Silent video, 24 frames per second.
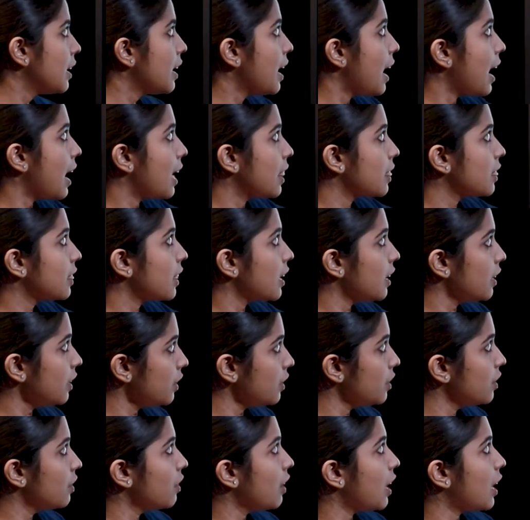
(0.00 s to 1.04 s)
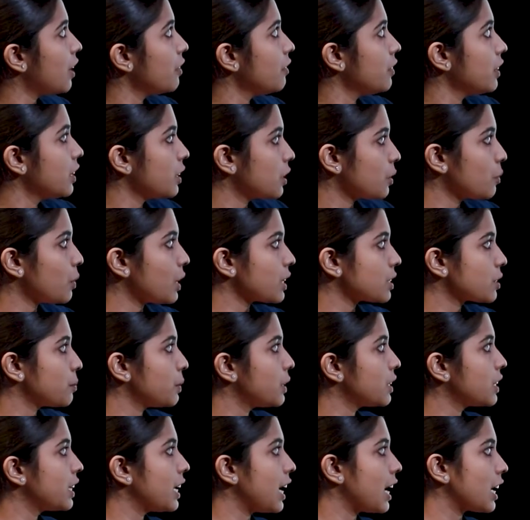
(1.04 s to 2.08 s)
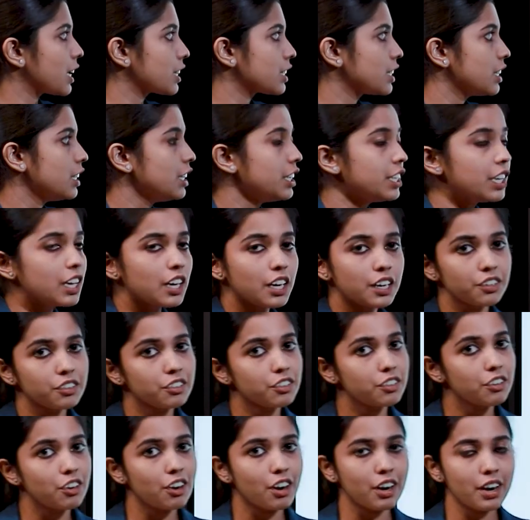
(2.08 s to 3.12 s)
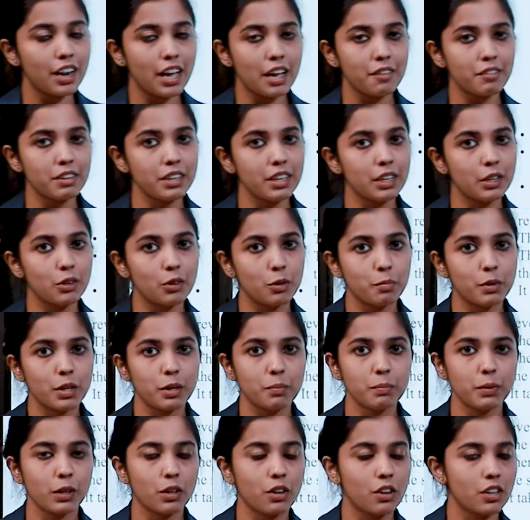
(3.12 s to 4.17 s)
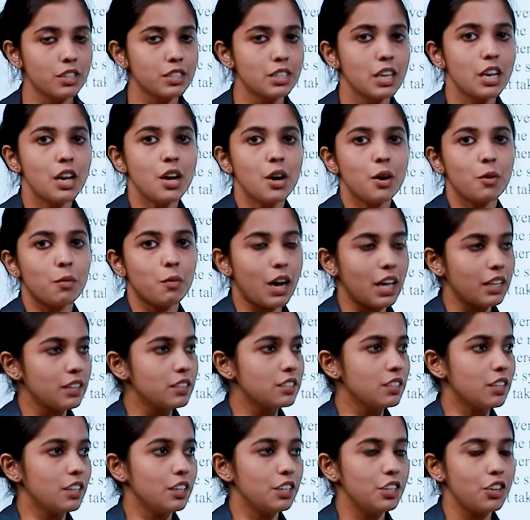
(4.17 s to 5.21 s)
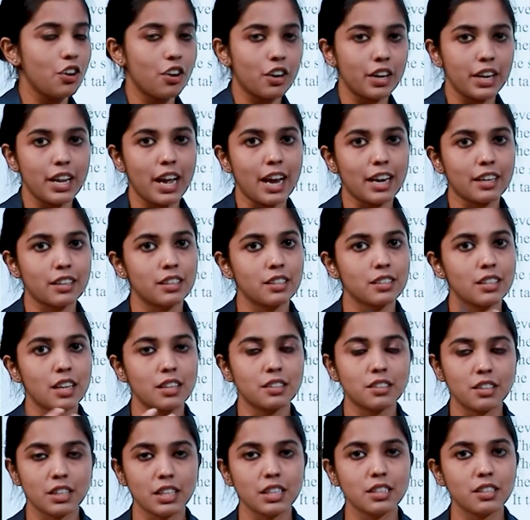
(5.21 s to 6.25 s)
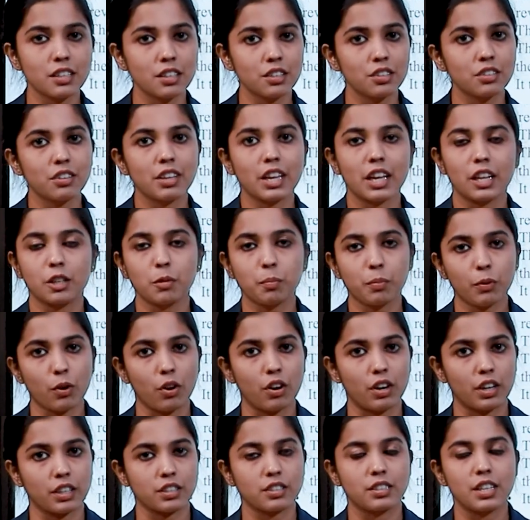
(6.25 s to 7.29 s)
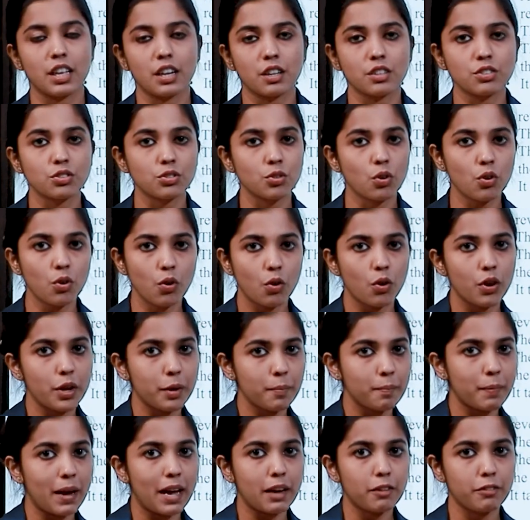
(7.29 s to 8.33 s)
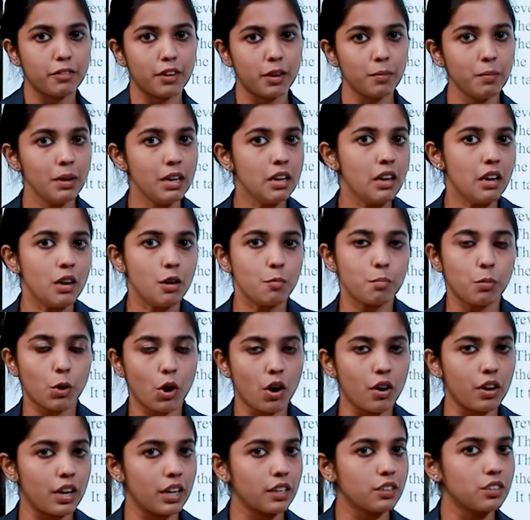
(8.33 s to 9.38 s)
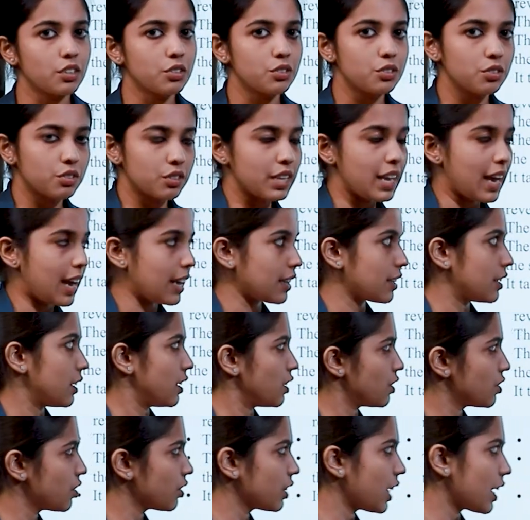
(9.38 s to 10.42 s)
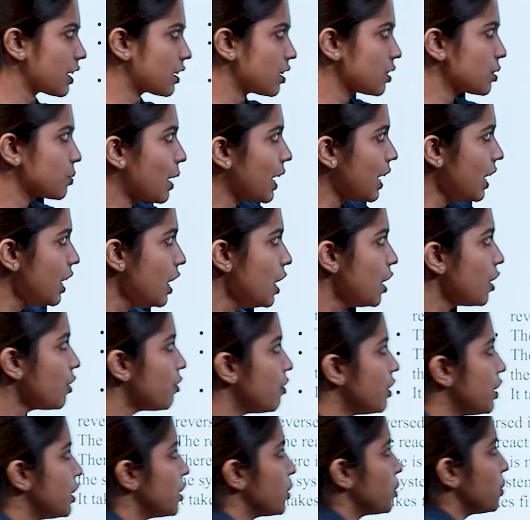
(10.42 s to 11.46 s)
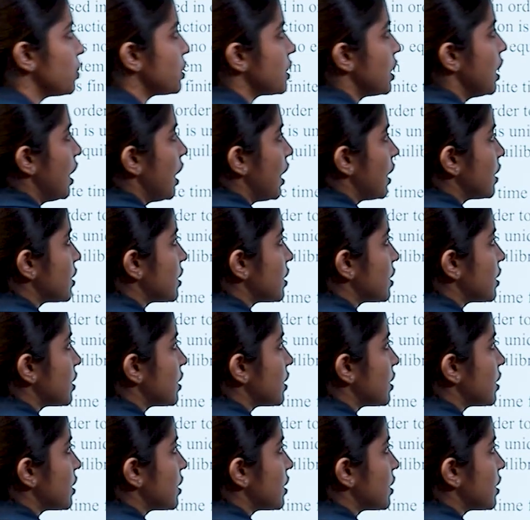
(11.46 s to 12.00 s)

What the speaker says: And then you have irreversible reaction. Here you do not have an equilibrium because once your reactants are treated, you get the products. There is no going back from product to reactant. So that is why we use a